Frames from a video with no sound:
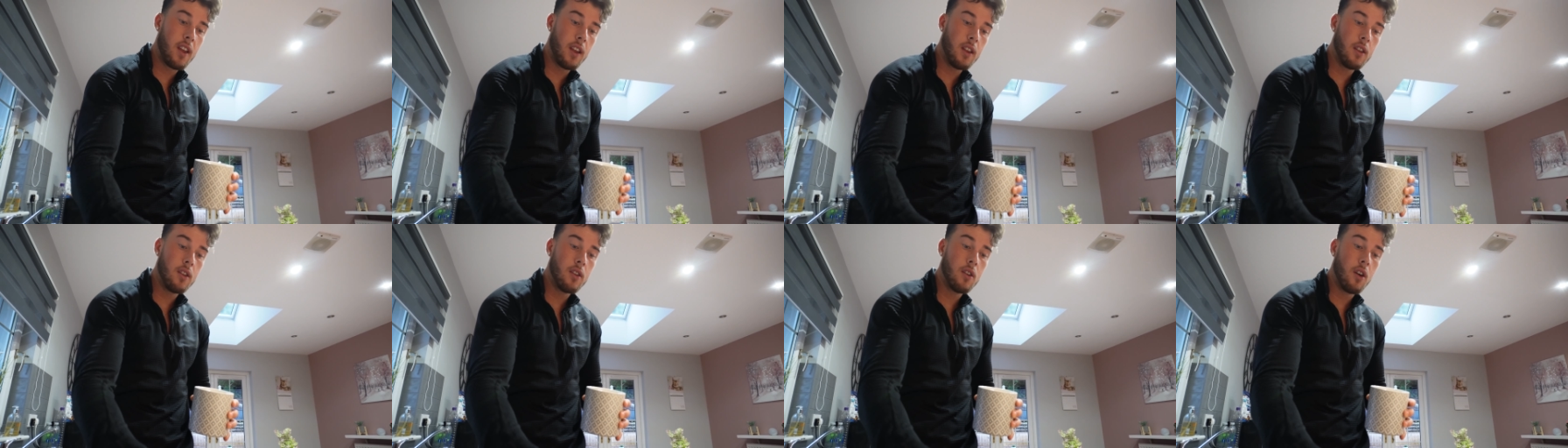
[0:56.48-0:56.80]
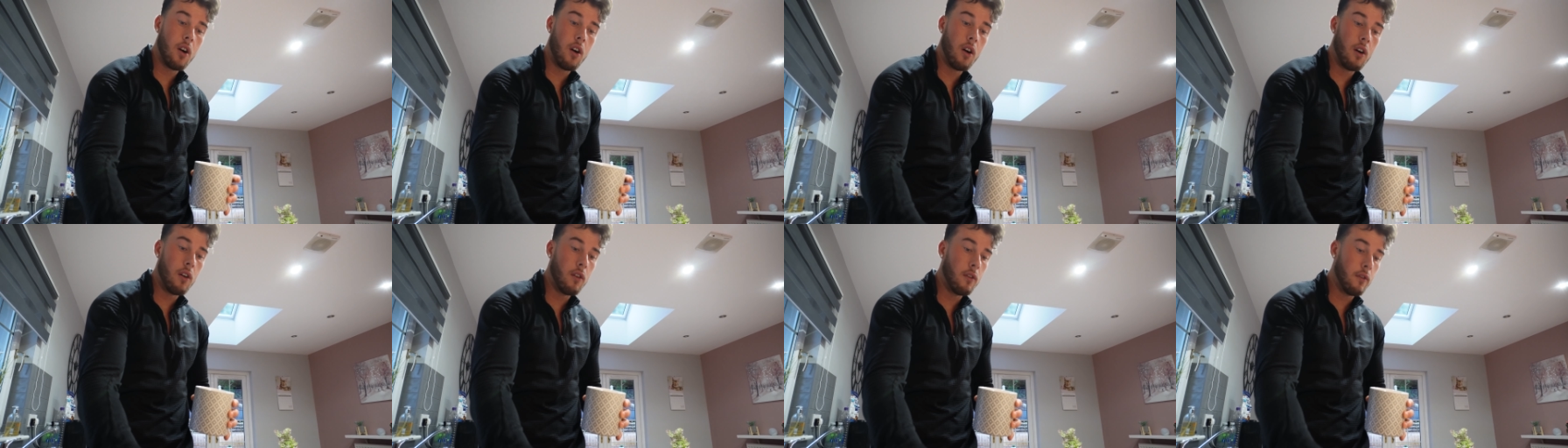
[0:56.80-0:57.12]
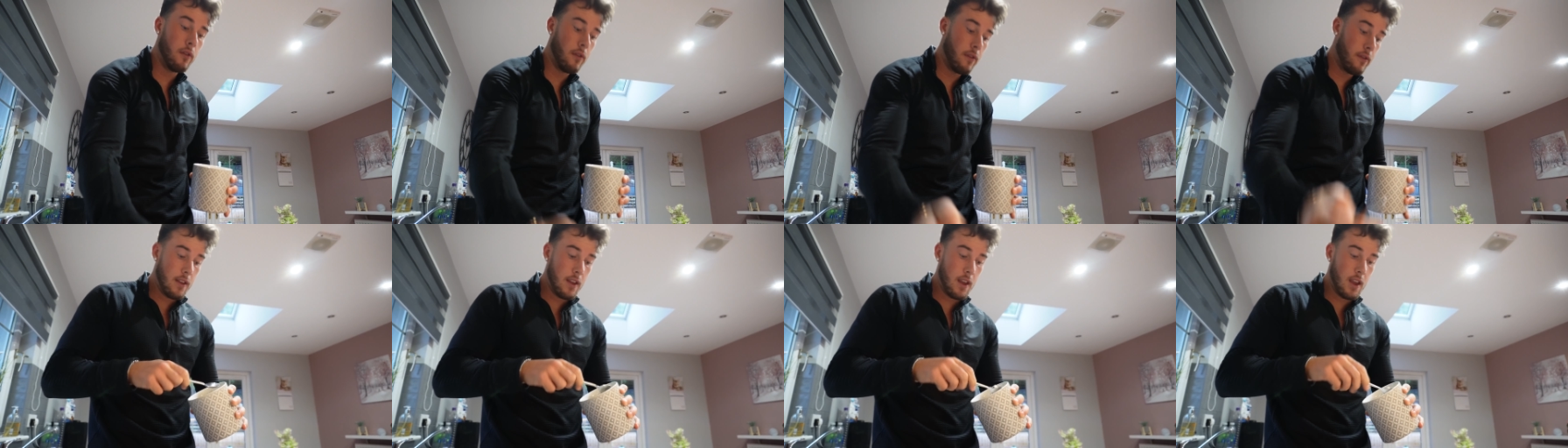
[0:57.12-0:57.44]
seen
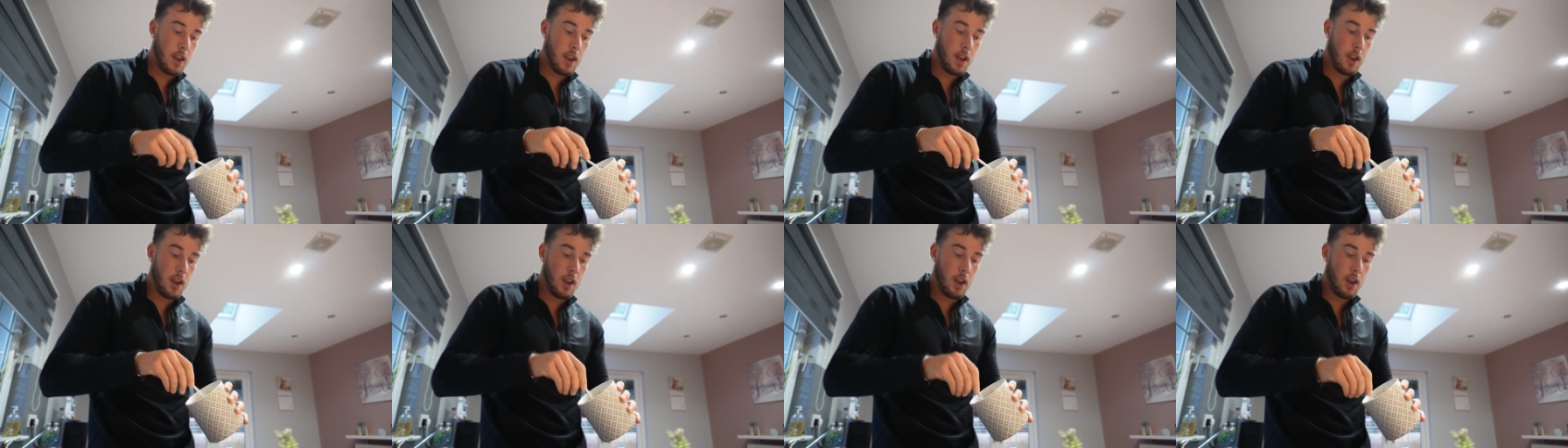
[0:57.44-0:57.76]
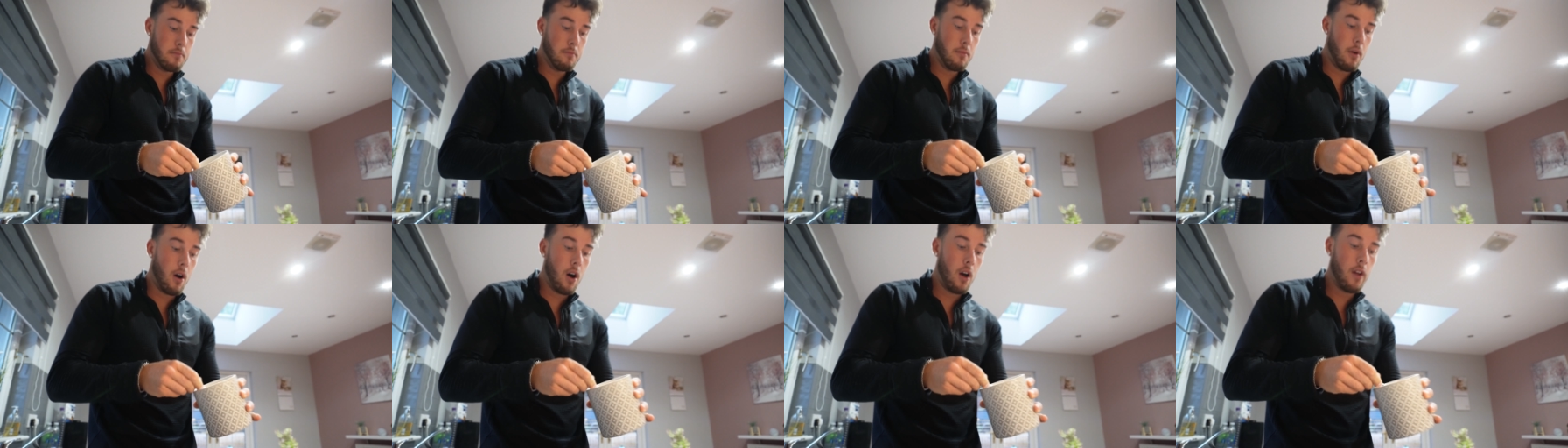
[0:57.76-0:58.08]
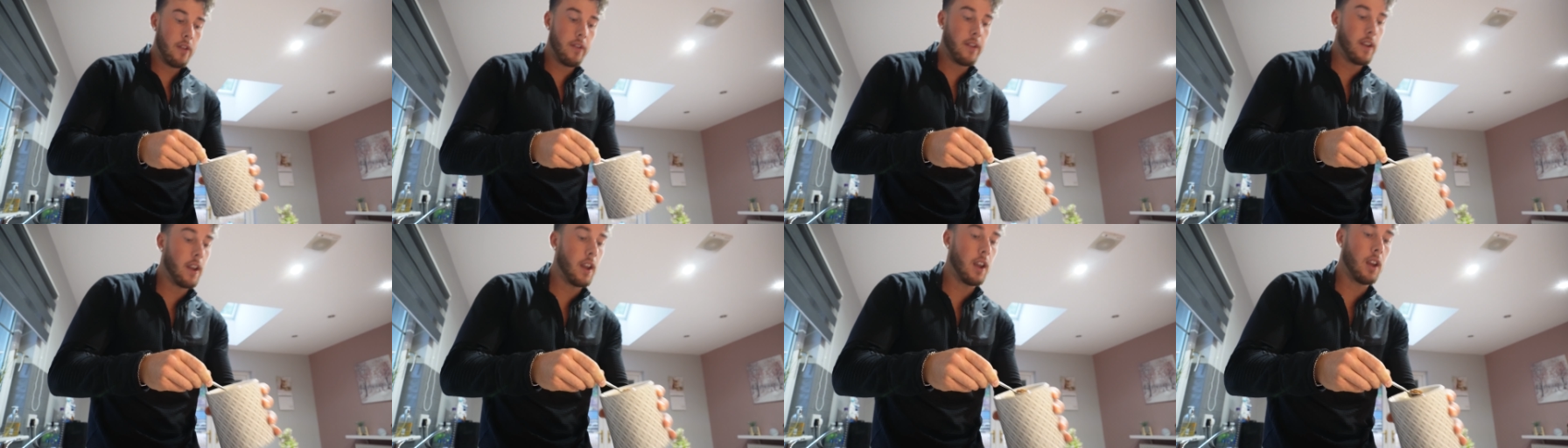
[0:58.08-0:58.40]
of the
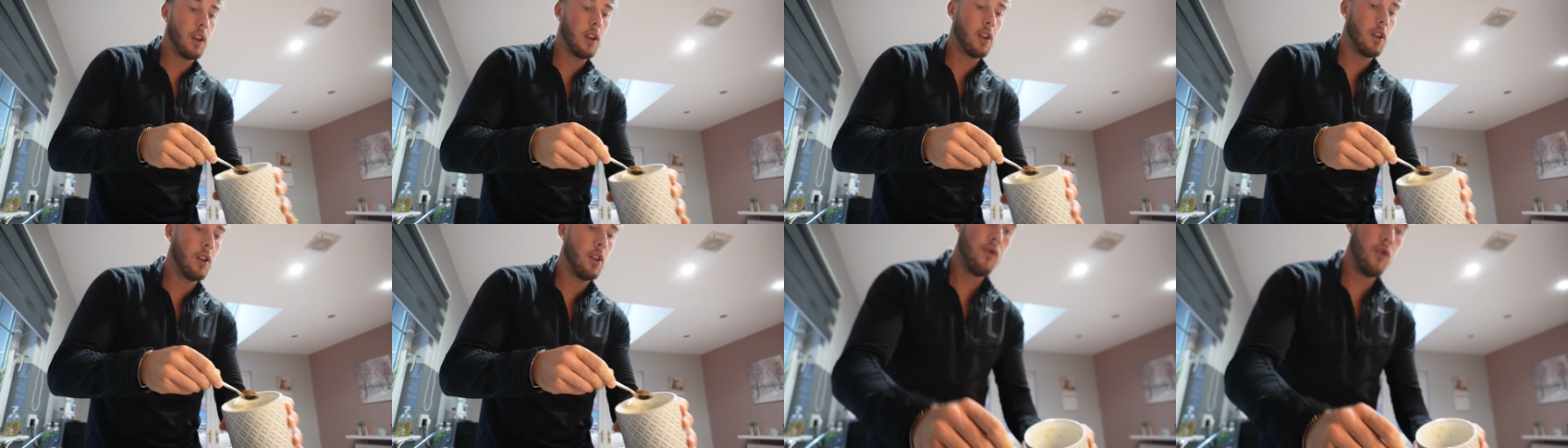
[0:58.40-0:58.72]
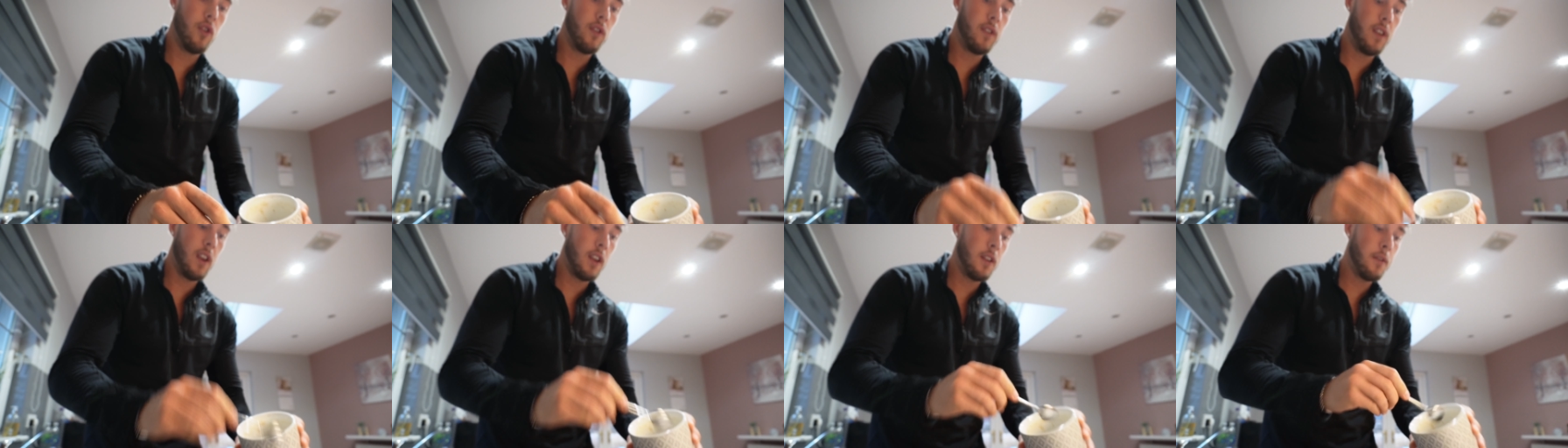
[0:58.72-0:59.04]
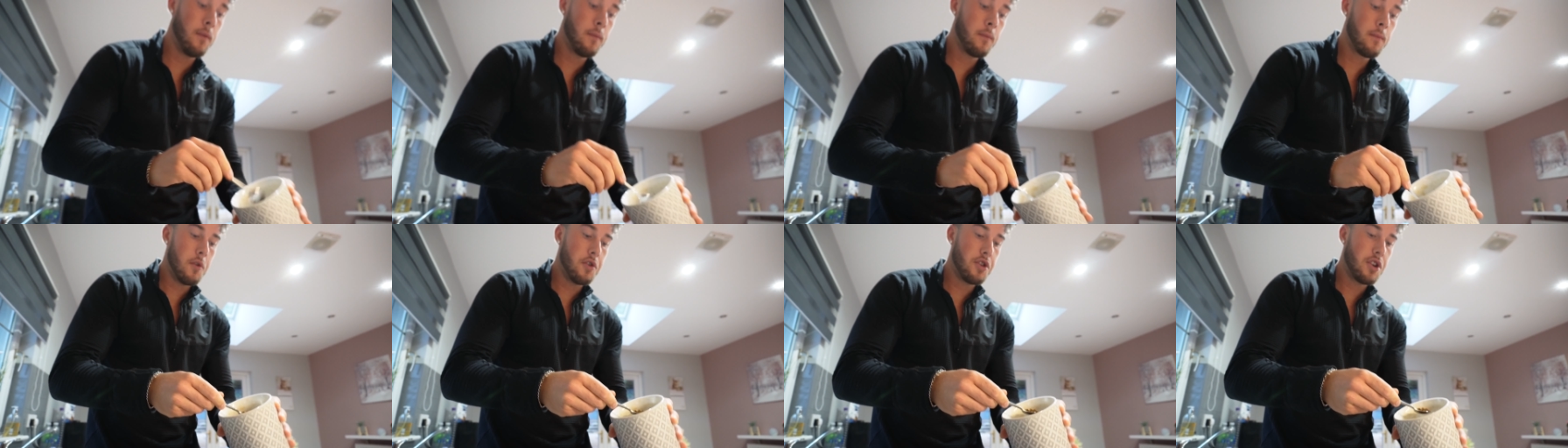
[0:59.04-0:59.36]
morning
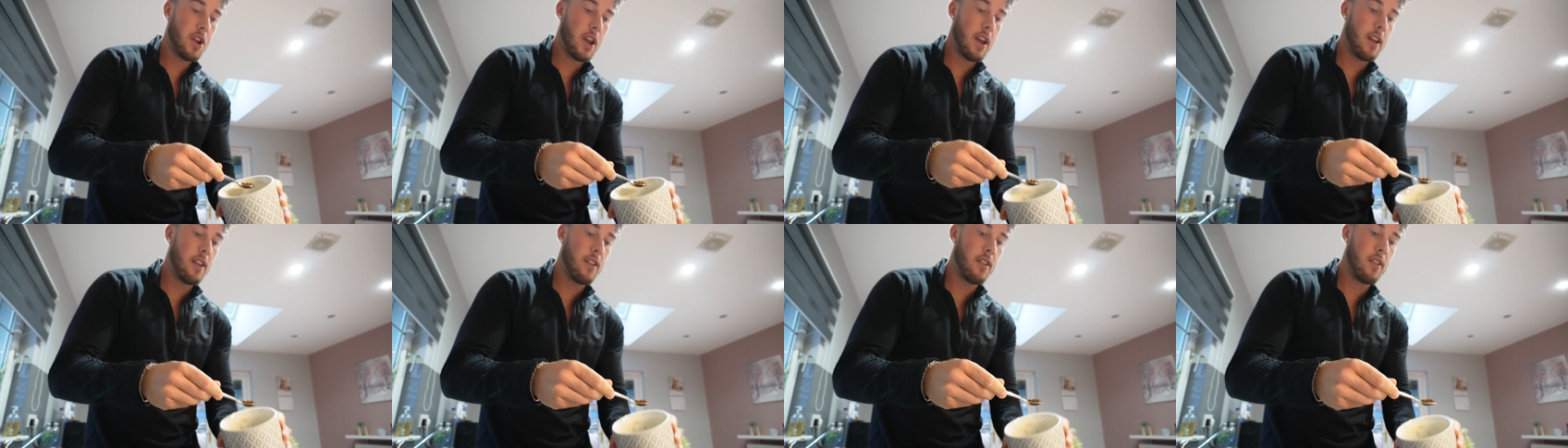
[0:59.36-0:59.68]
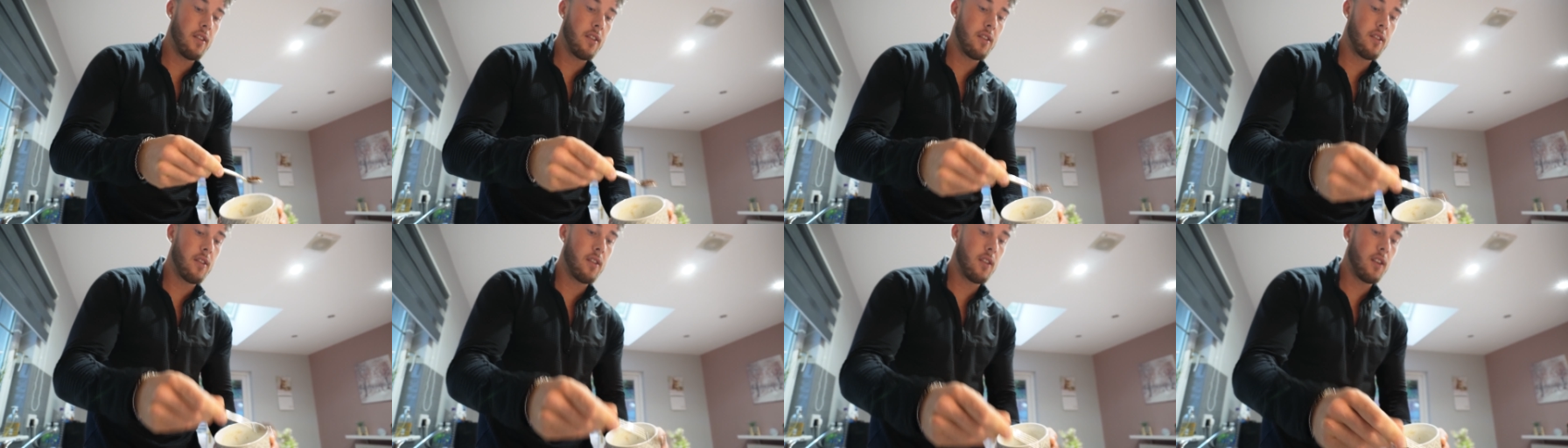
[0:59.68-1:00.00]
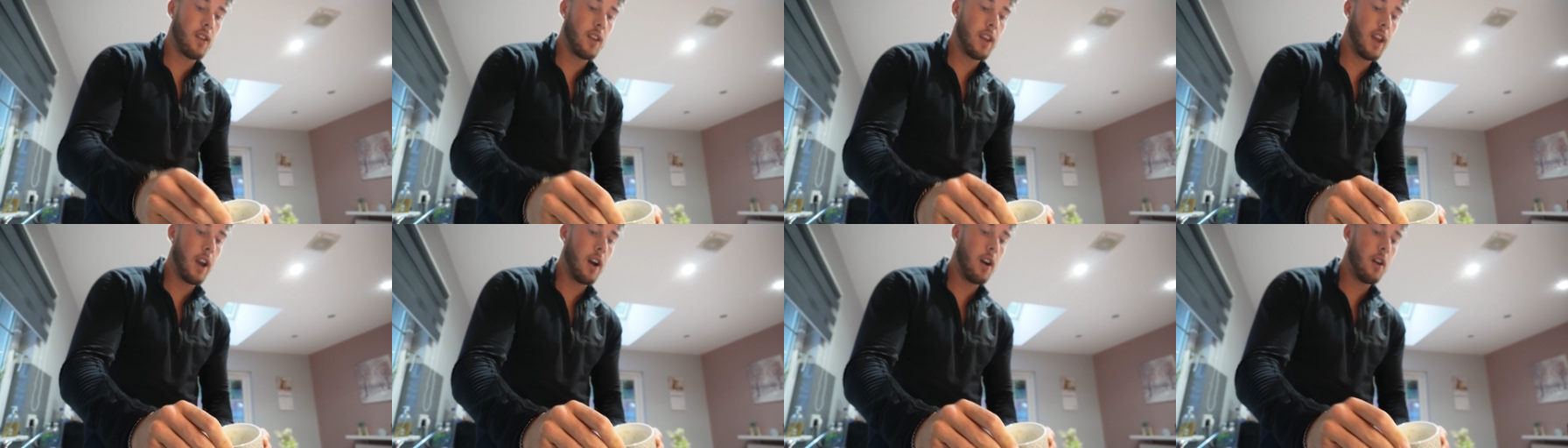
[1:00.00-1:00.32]
routine, which
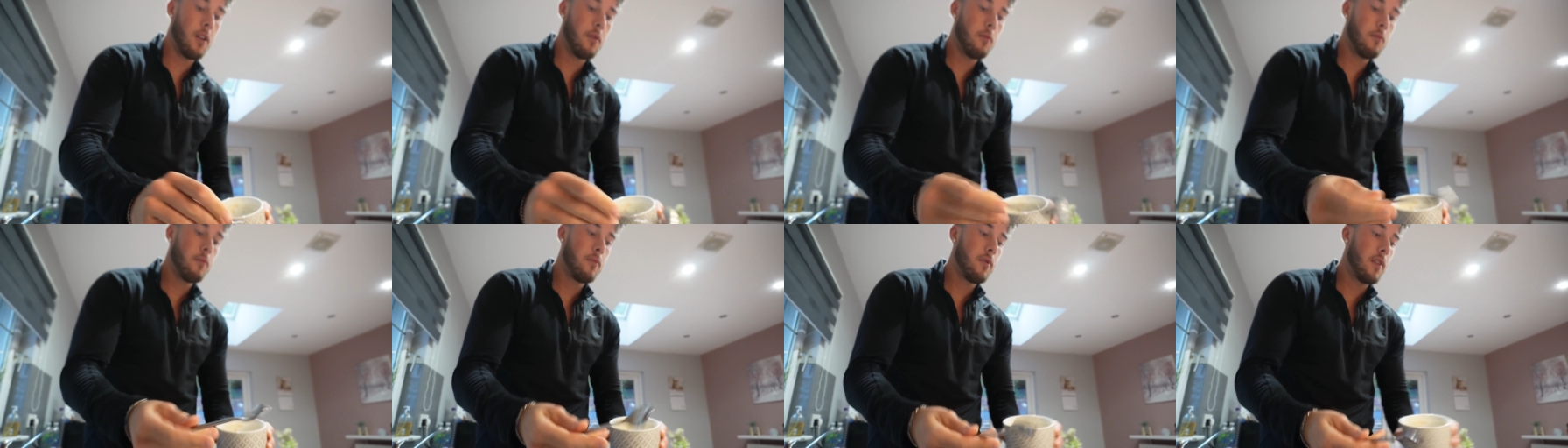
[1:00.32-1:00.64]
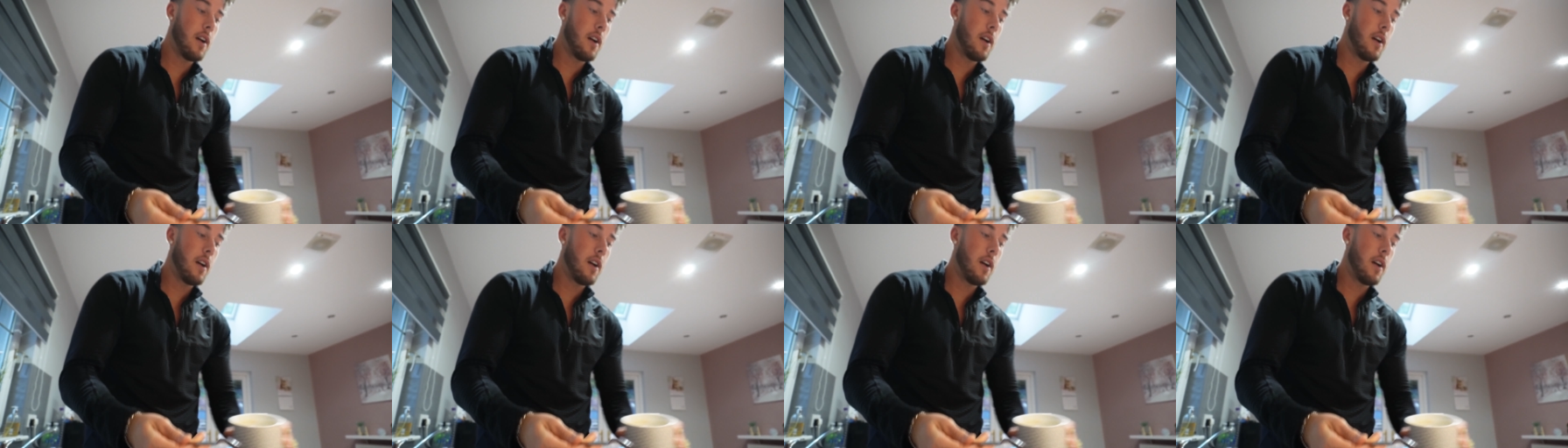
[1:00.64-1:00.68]
is get up